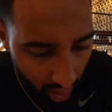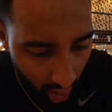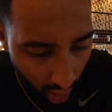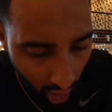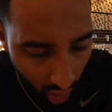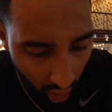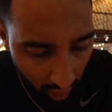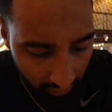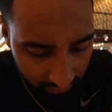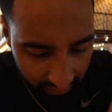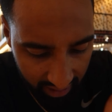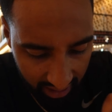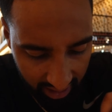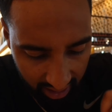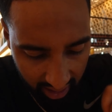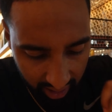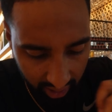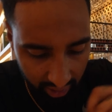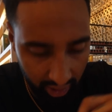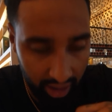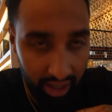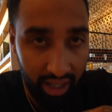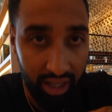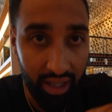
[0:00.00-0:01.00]
All vegan
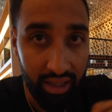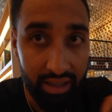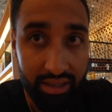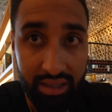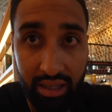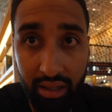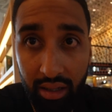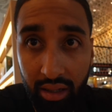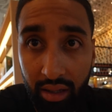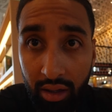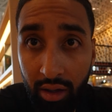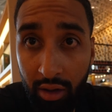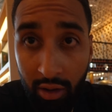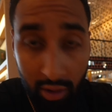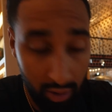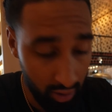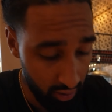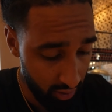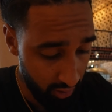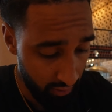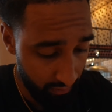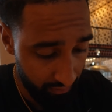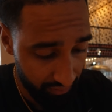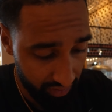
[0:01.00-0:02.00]
ingredients.
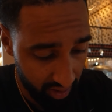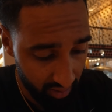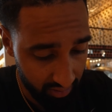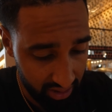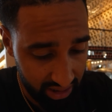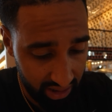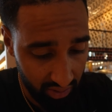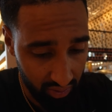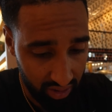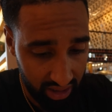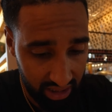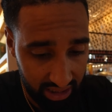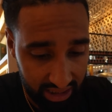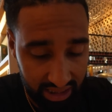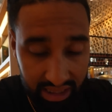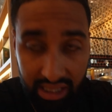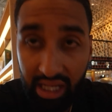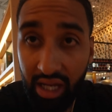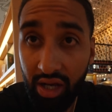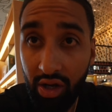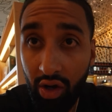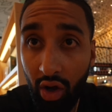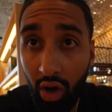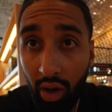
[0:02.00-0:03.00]
Let me see what this is
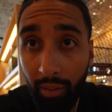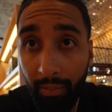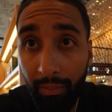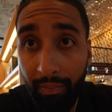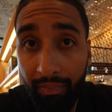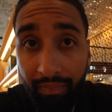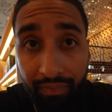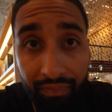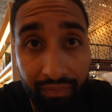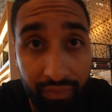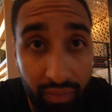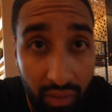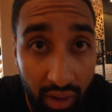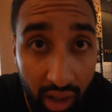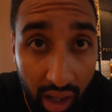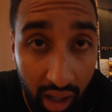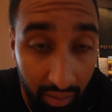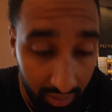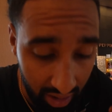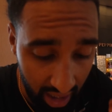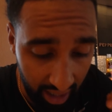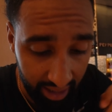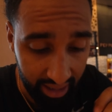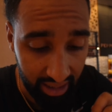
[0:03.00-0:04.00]
hitting on.
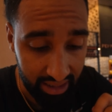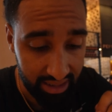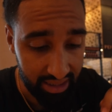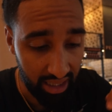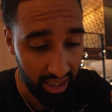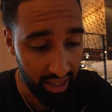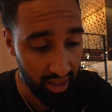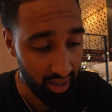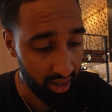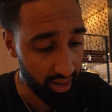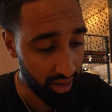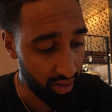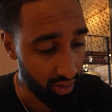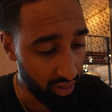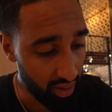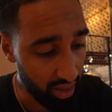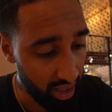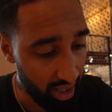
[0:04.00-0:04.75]
I'm kind of excited, I ain't gonna